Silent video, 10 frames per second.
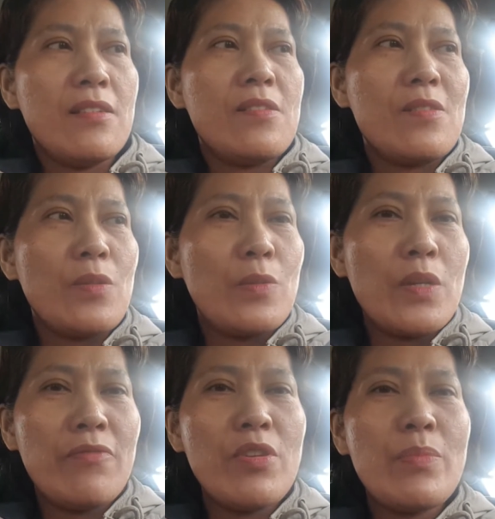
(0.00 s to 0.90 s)
so
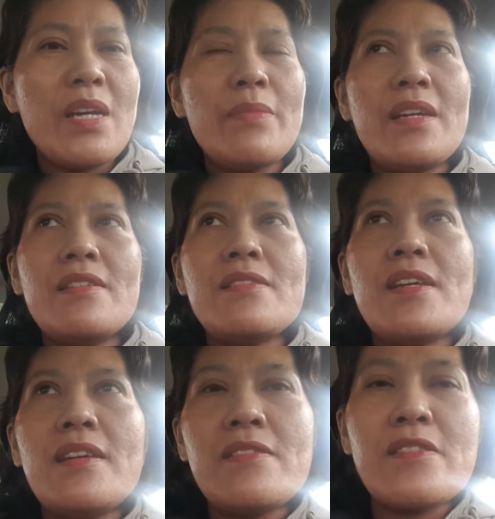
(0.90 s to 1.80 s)
if we buy
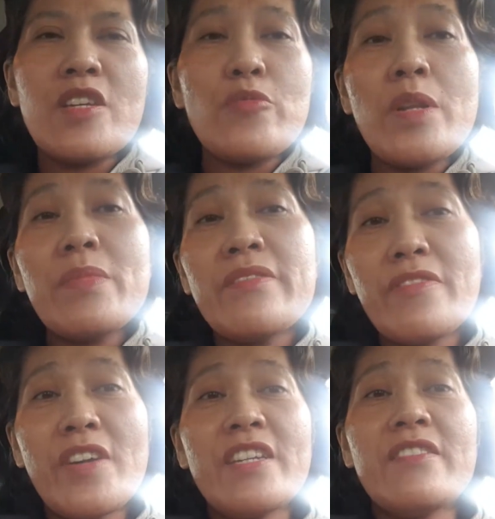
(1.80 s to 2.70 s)
medicines, it will be
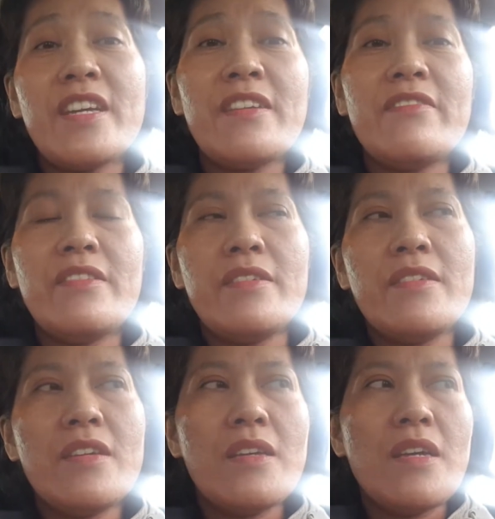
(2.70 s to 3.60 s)
refunded
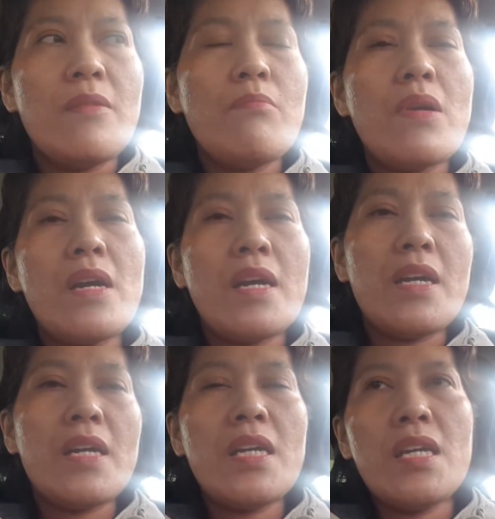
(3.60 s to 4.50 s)

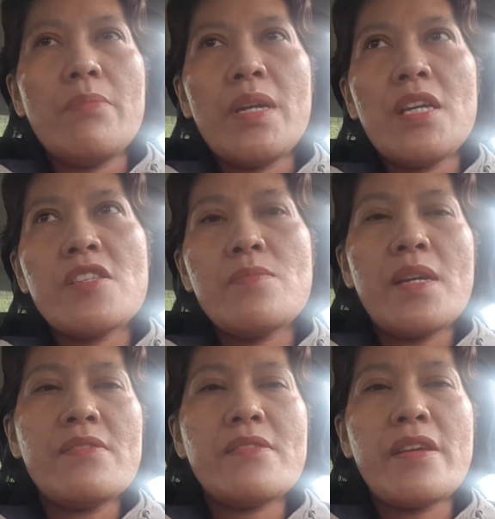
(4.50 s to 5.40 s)
by my
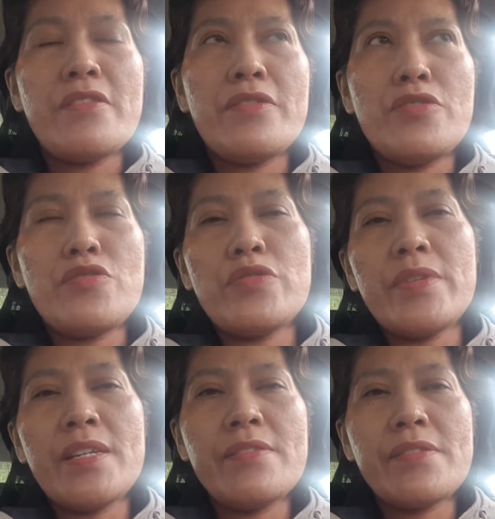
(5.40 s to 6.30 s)
husband's health
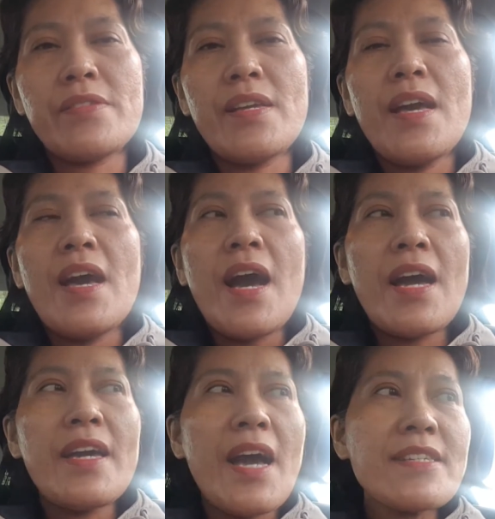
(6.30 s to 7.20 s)
insurance.
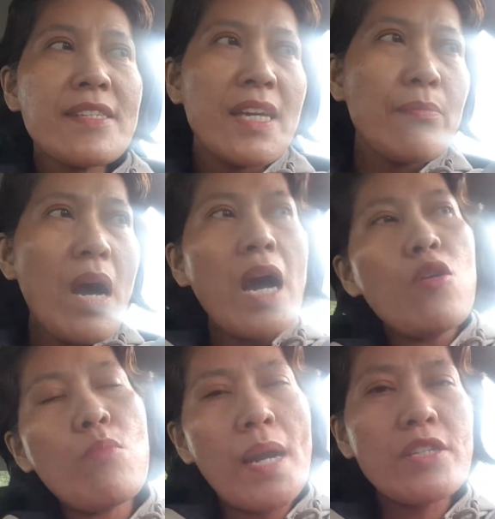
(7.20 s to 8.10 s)
I asked him
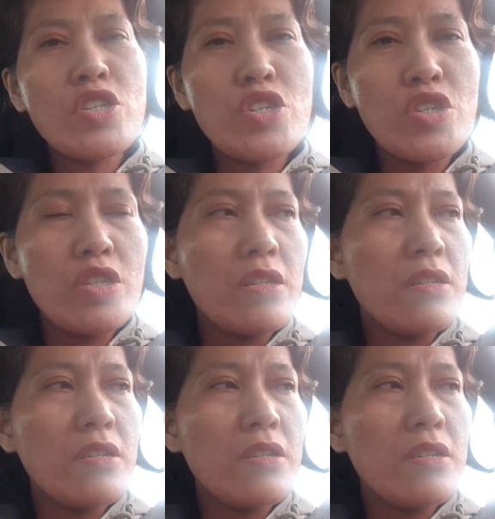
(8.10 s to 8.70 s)
how much,